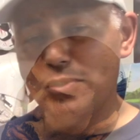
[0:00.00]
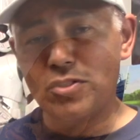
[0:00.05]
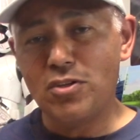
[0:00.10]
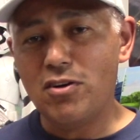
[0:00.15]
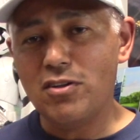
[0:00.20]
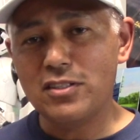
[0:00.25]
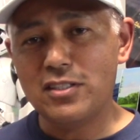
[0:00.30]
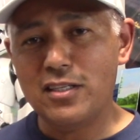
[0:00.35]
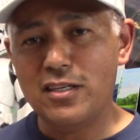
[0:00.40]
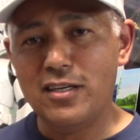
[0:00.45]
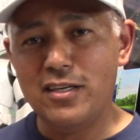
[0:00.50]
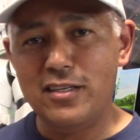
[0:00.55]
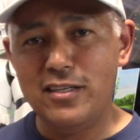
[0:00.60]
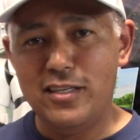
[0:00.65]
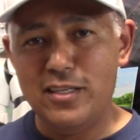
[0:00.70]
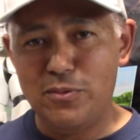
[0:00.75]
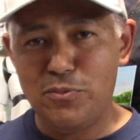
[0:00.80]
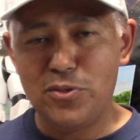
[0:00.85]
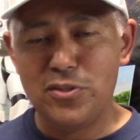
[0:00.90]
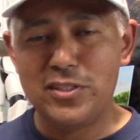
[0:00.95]
all
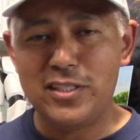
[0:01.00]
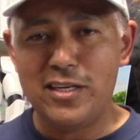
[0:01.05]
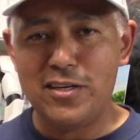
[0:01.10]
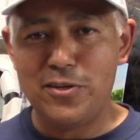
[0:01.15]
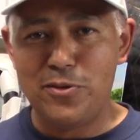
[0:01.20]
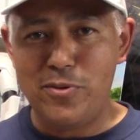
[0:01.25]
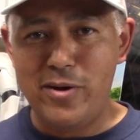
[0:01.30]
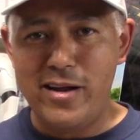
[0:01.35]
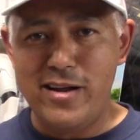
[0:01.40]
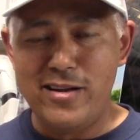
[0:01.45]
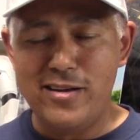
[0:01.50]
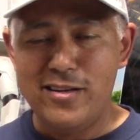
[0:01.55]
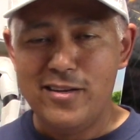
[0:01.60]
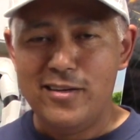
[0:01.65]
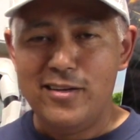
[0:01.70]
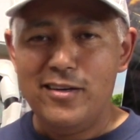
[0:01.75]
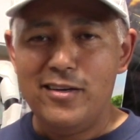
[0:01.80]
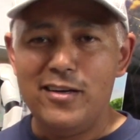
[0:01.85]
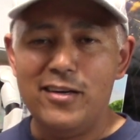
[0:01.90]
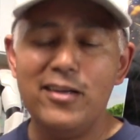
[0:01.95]
done, it worked out great.
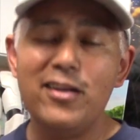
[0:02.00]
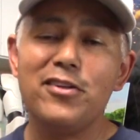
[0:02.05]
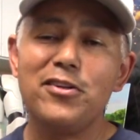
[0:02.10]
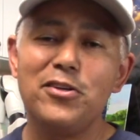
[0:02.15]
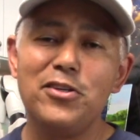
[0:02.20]
Another